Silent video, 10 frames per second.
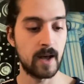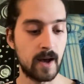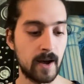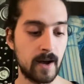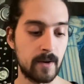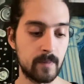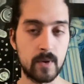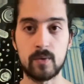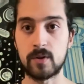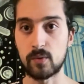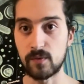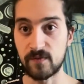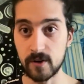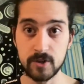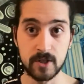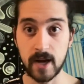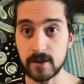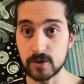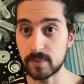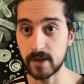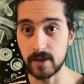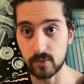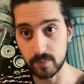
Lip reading: The version I just played would